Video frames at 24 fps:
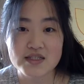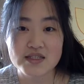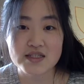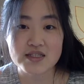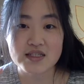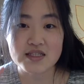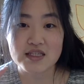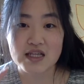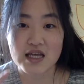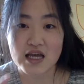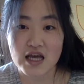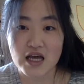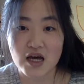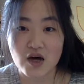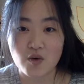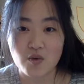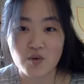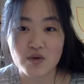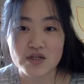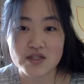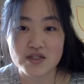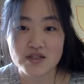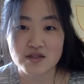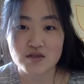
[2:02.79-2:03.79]
now,
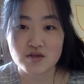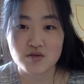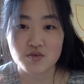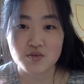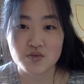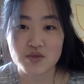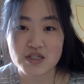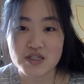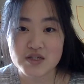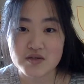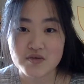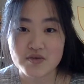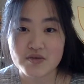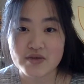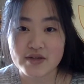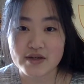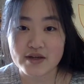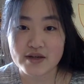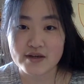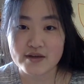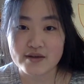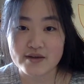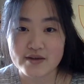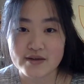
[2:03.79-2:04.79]
what is the real
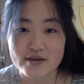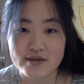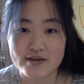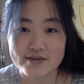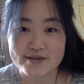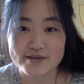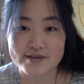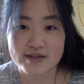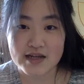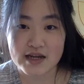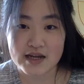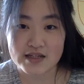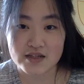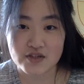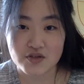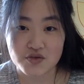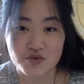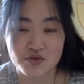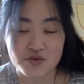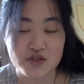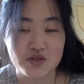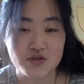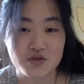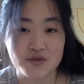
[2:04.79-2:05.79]
thing, is that you
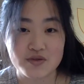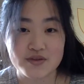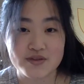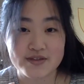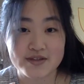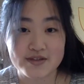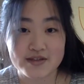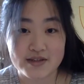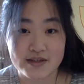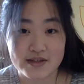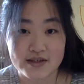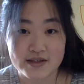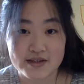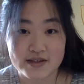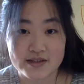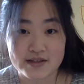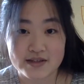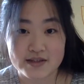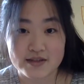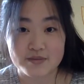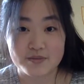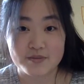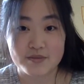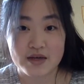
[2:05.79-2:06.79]
need to study
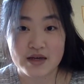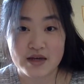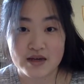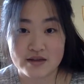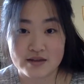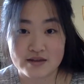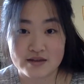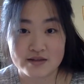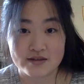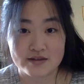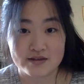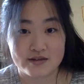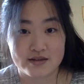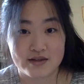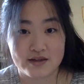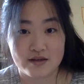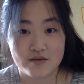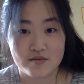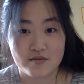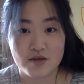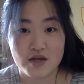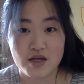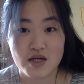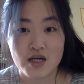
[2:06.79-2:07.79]
this math
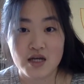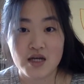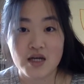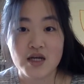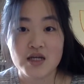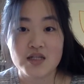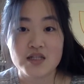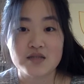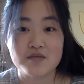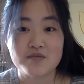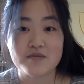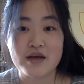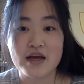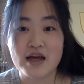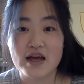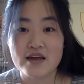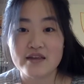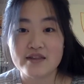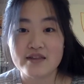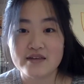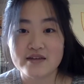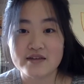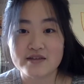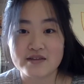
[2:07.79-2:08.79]
exam. The math
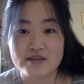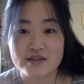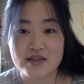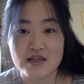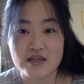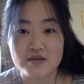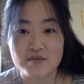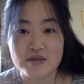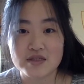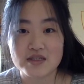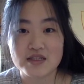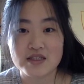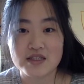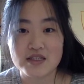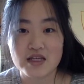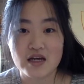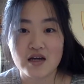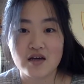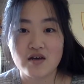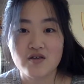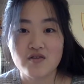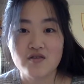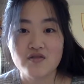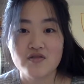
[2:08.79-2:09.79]
exam
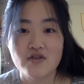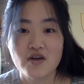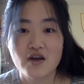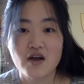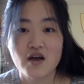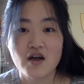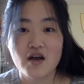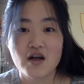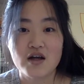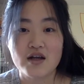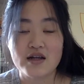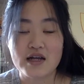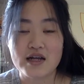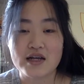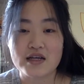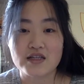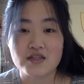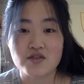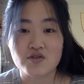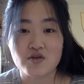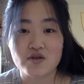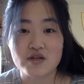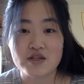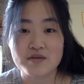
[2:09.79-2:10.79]
itself, like
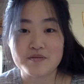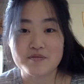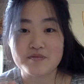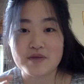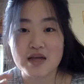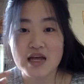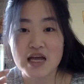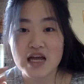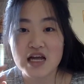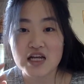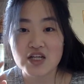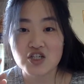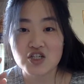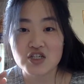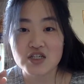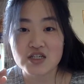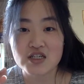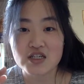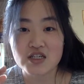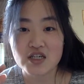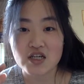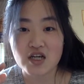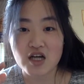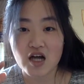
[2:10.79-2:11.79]
you're
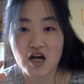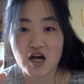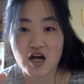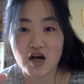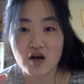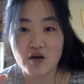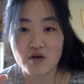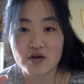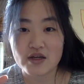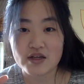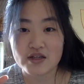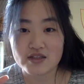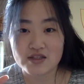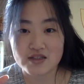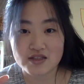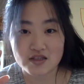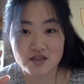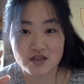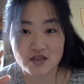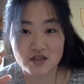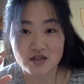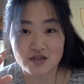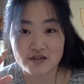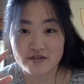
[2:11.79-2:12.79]
imagining how it's
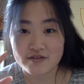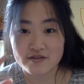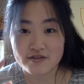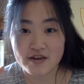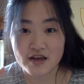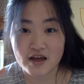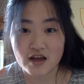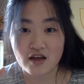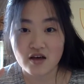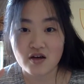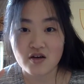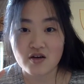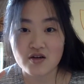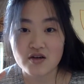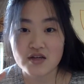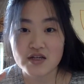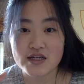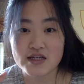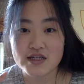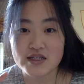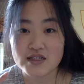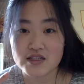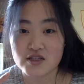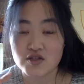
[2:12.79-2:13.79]
gonna fail,
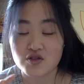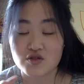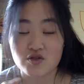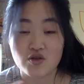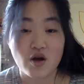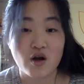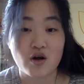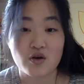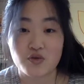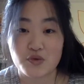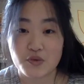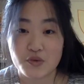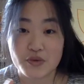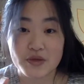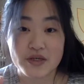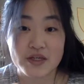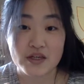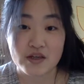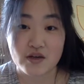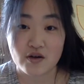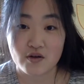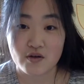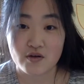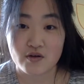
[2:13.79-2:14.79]
is not
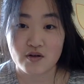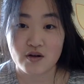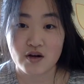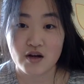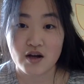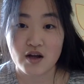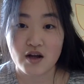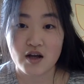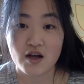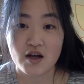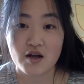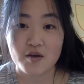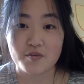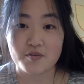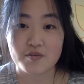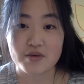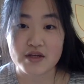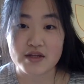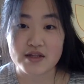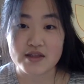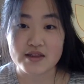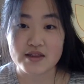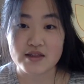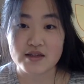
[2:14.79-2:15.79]
real.
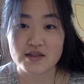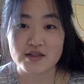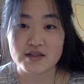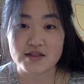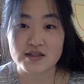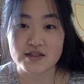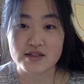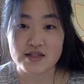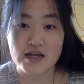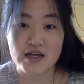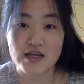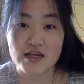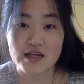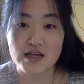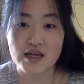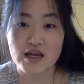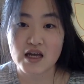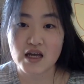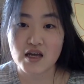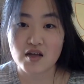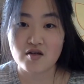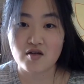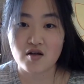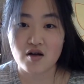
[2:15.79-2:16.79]
But the
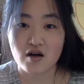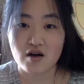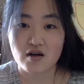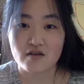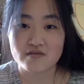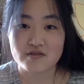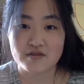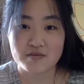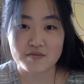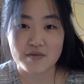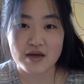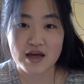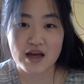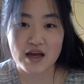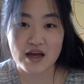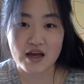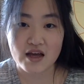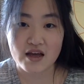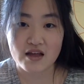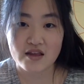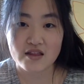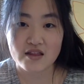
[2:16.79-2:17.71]
studying of the math